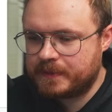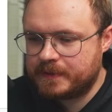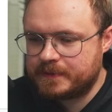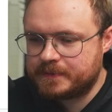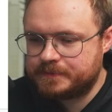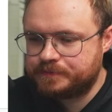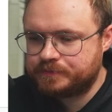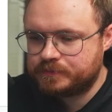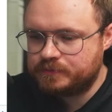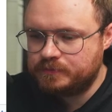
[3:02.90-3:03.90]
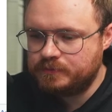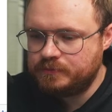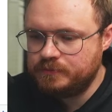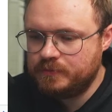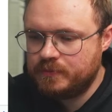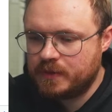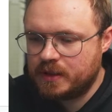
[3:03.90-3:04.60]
Nothing is said.